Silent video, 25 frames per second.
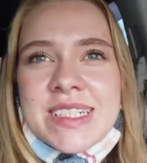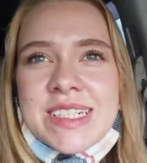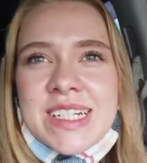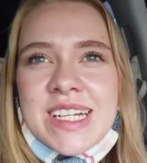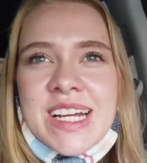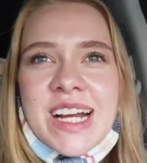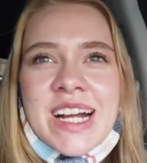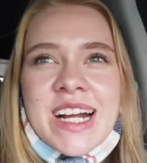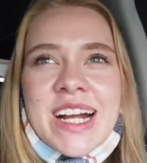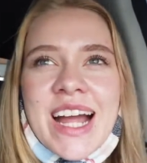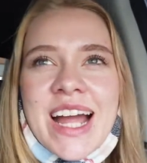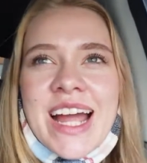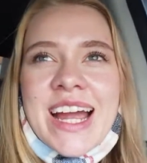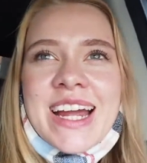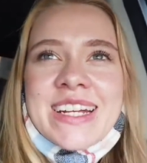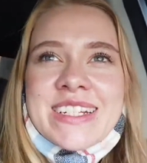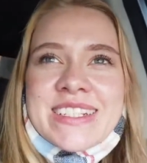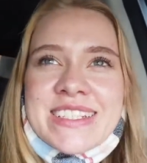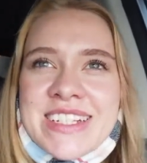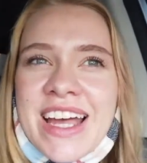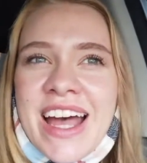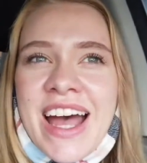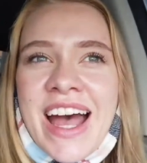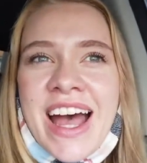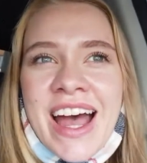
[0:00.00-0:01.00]
Yeah,
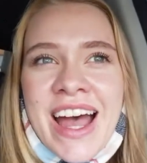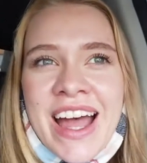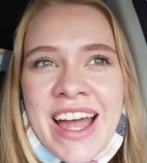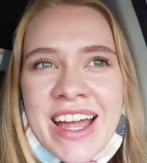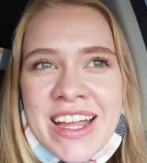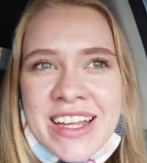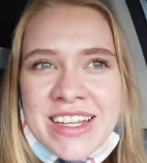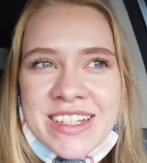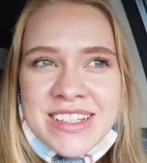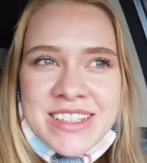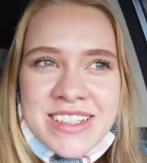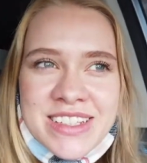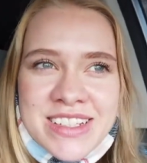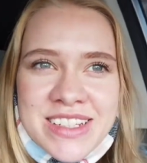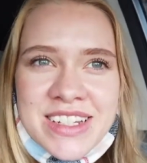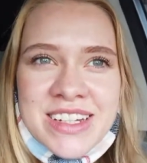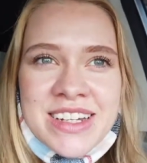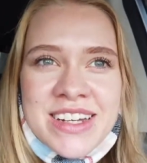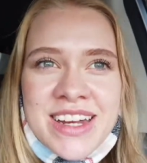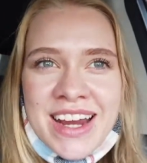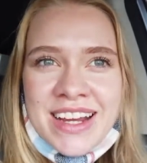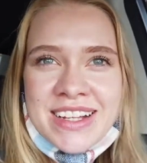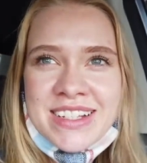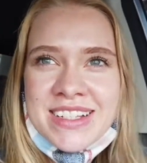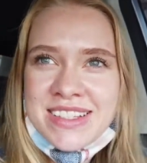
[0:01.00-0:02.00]
guys. And
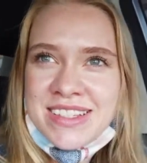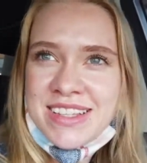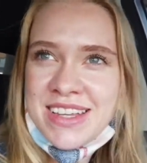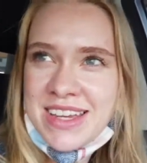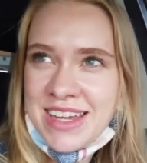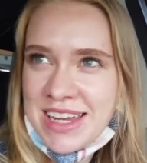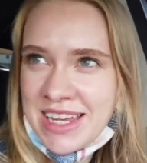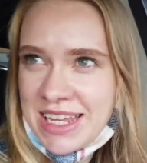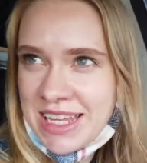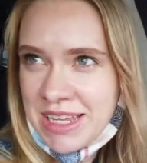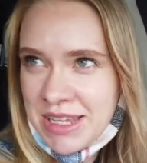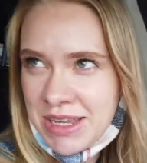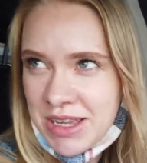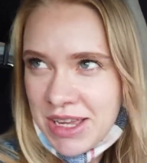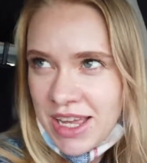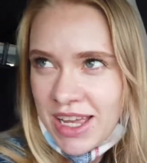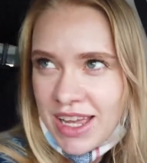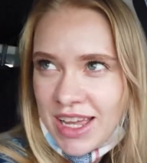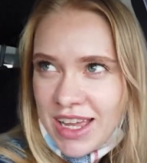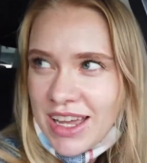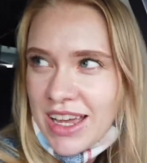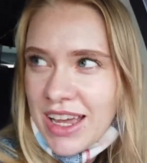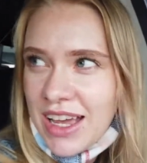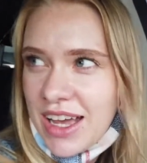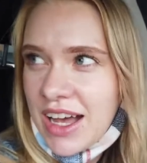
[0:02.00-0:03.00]
next thing,
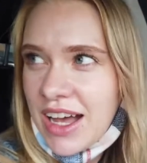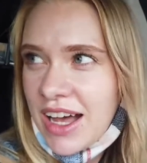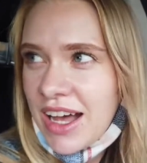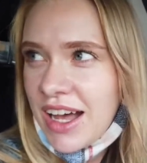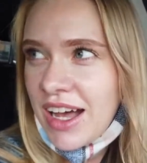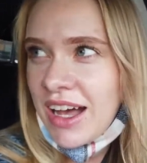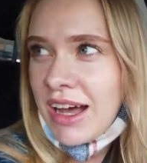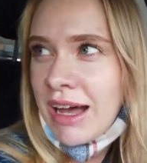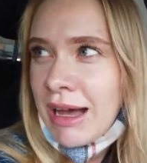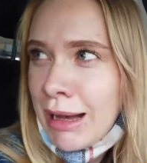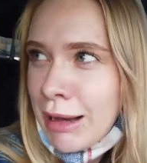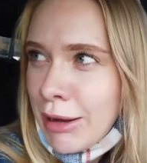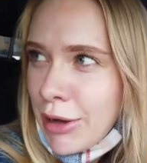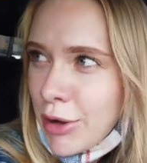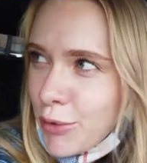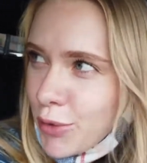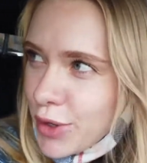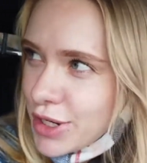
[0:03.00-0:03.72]
I